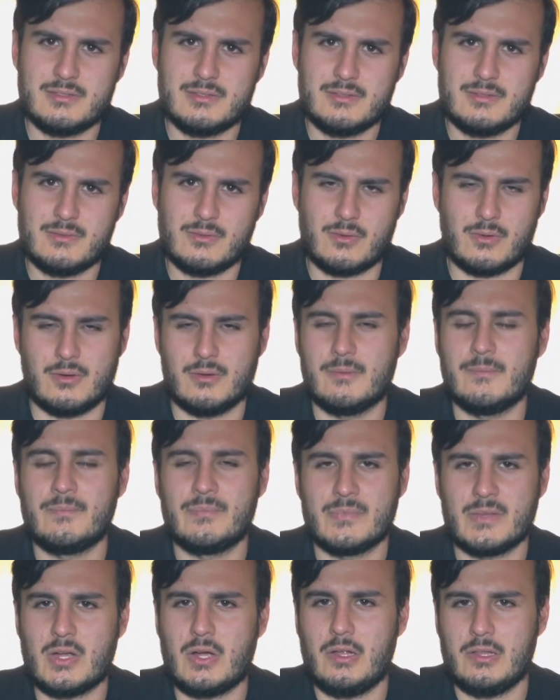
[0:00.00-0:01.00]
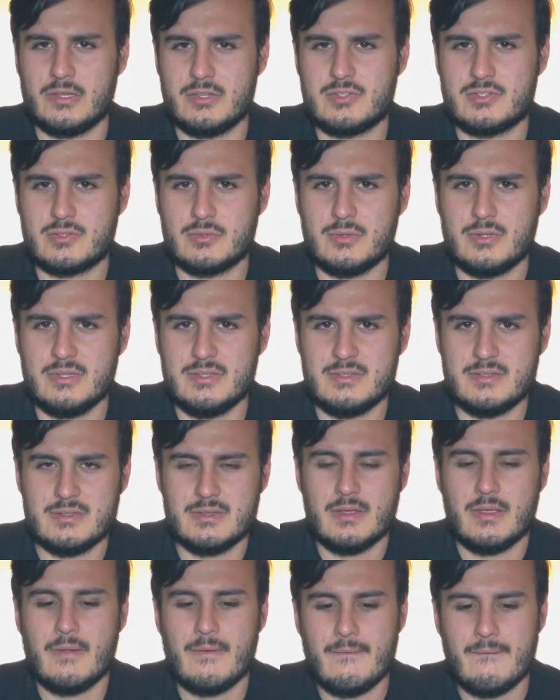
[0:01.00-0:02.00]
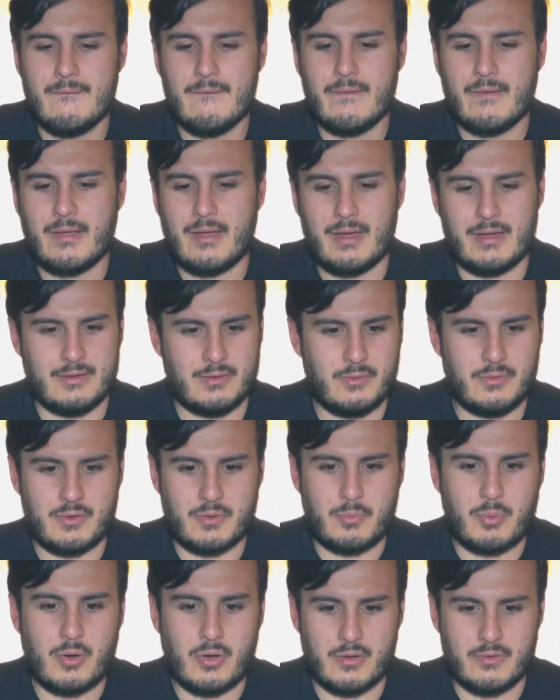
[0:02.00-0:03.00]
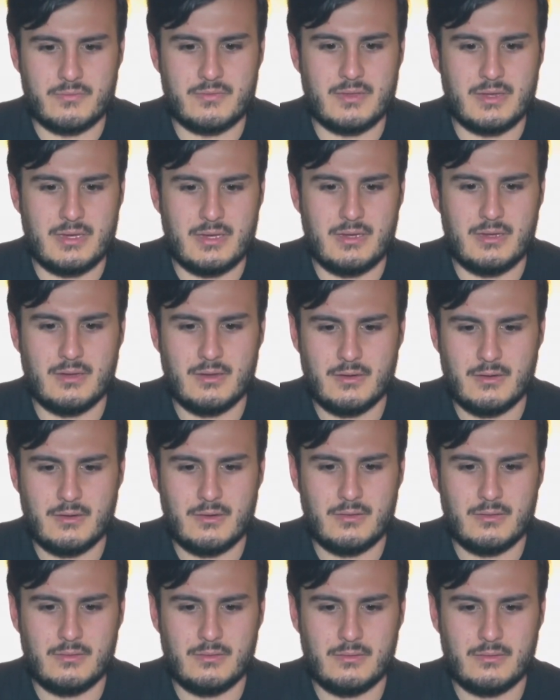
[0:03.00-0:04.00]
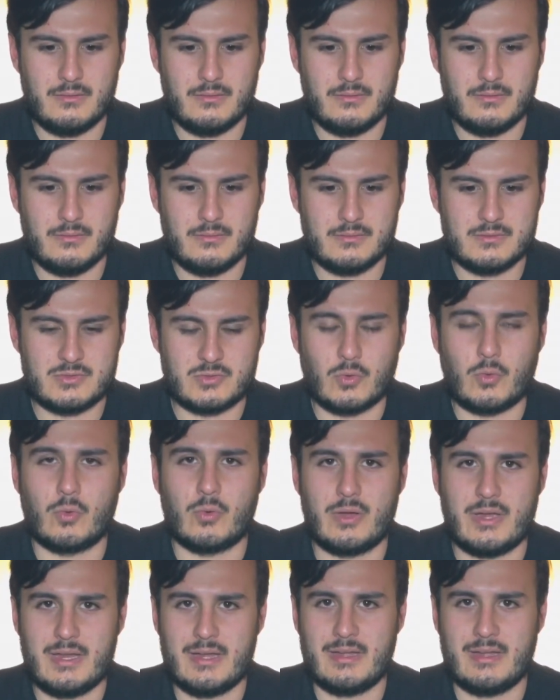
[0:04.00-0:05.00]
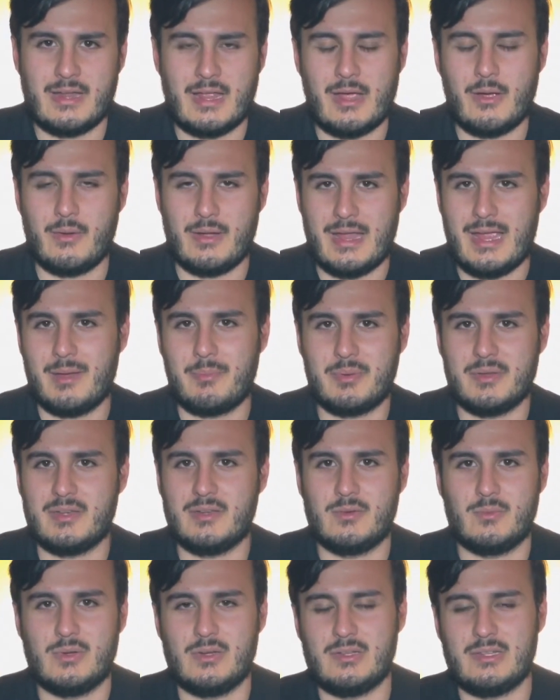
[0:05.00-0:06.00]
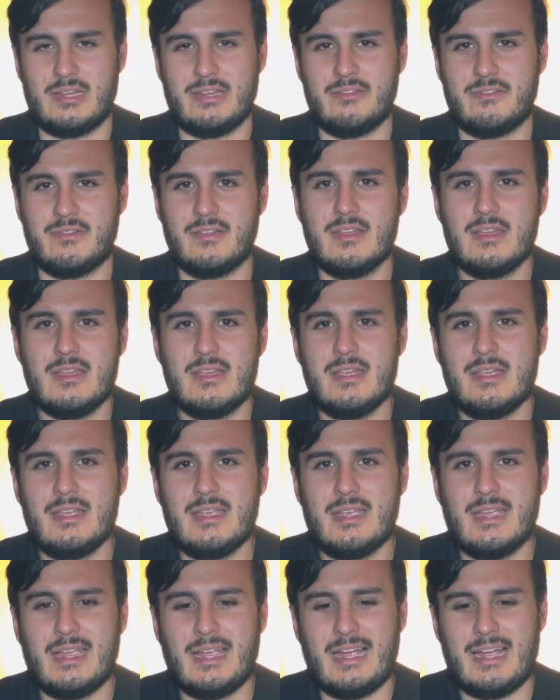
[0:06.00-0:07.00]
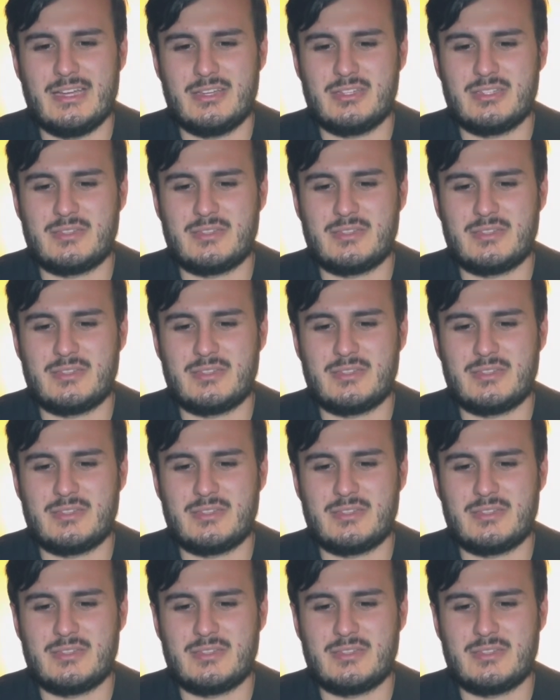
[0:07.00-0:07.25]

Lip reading: or college students. I know they're part of the story and how it happened in real life. I just